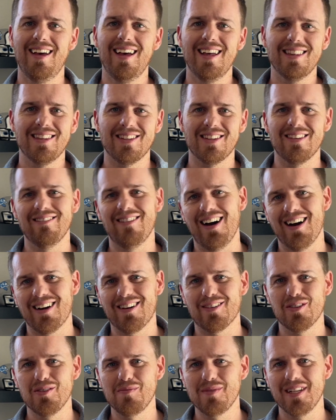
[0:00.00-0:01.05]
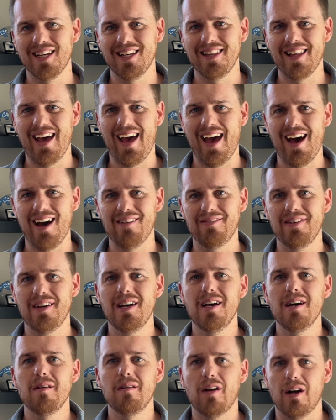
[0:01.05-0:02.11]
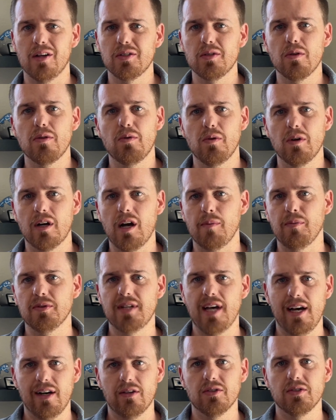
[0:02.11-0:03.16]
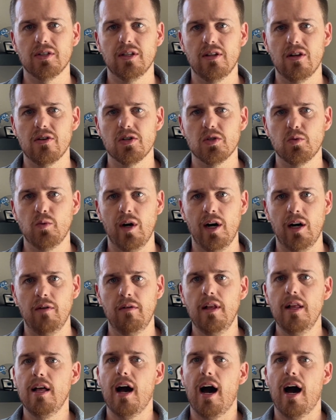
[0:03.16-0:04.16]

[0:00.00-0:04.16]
the locker room to end the half, and also threw a couple tackles in there as well.